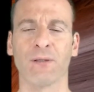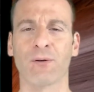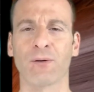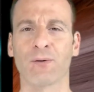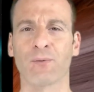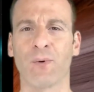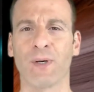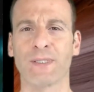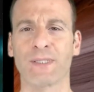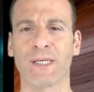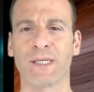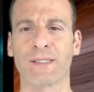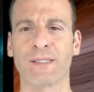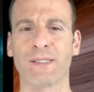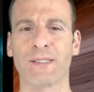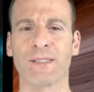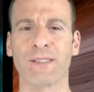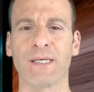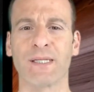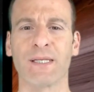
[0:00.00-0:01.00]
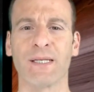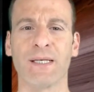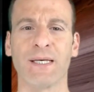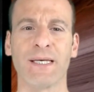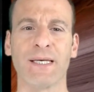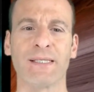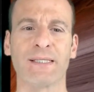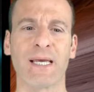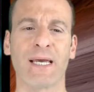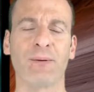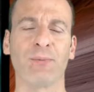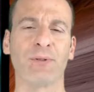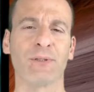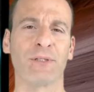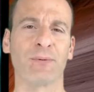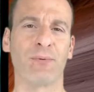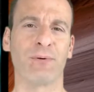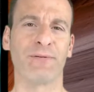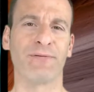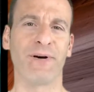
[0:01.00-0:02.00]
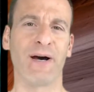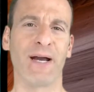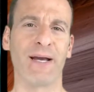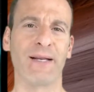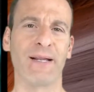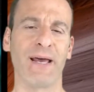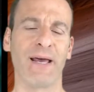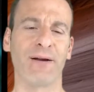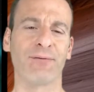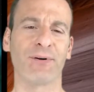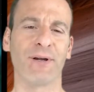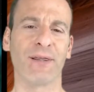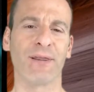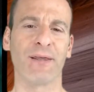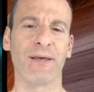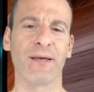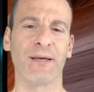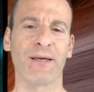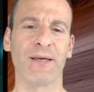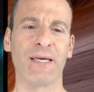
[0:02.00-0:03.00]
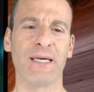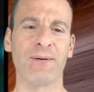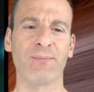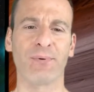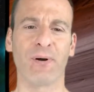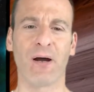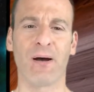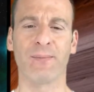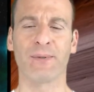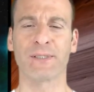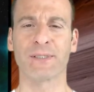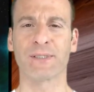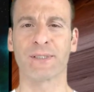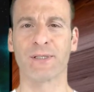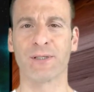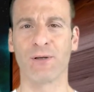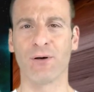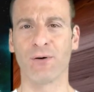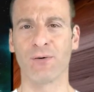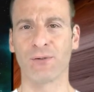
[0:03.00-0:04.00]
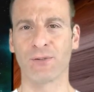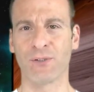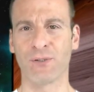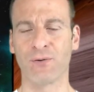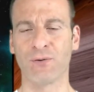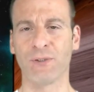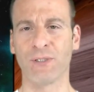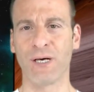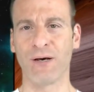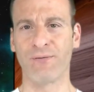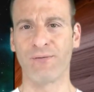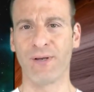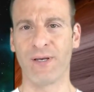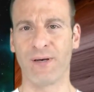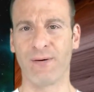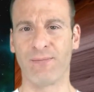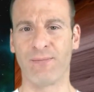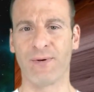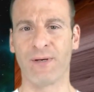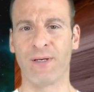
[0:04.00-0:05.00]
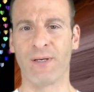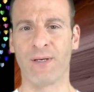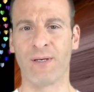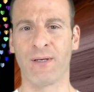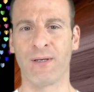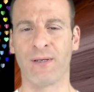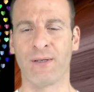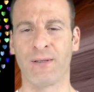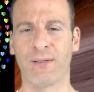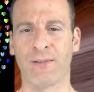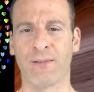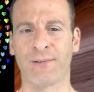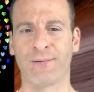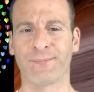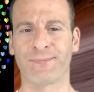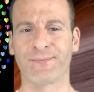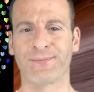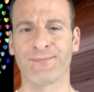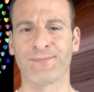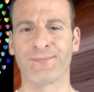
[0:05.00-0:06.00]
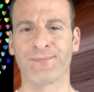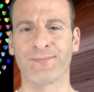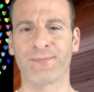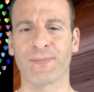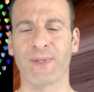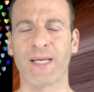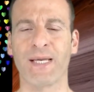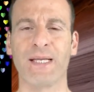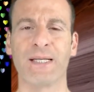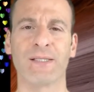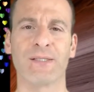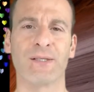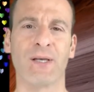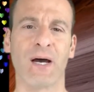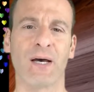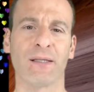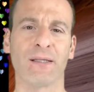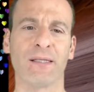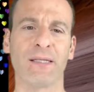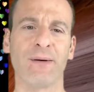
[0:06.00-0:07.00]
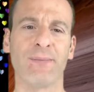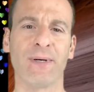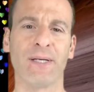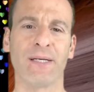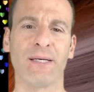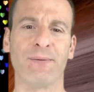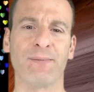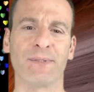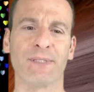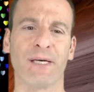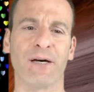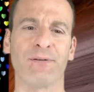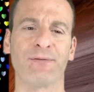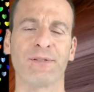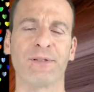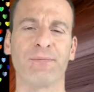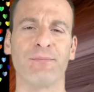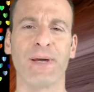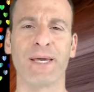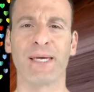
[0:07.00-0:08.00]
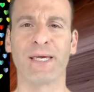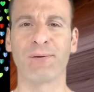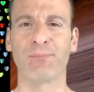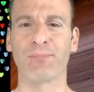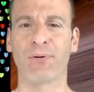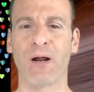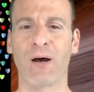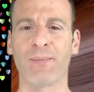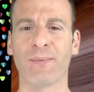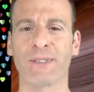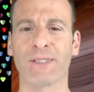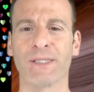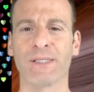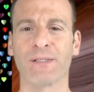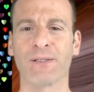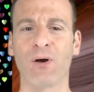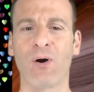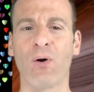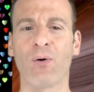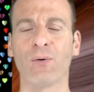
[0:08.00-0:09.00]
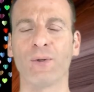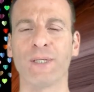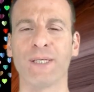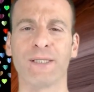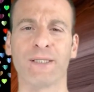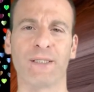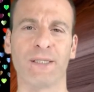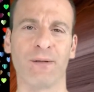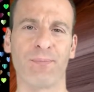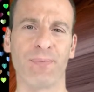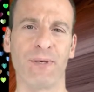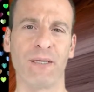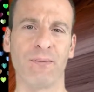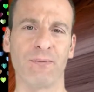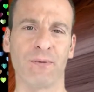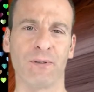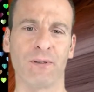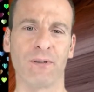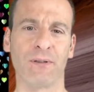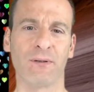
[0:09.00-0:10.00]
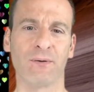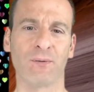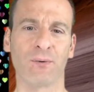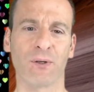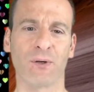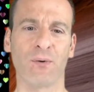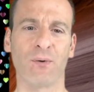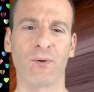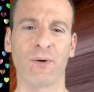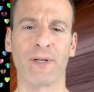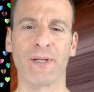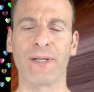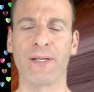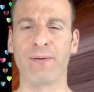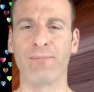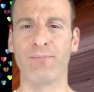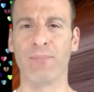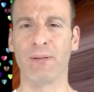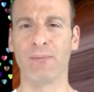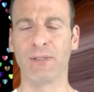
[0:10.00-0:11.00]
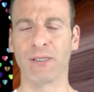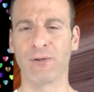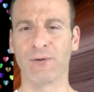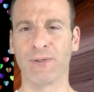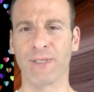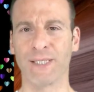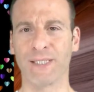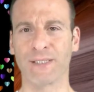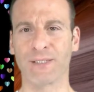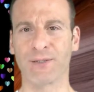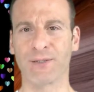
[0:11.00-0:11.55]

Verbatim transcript: The Lord wants us to see that He is able to provide everything He promised to those who love Him. He does not limit Himself to making promises only to the people recorded in biblical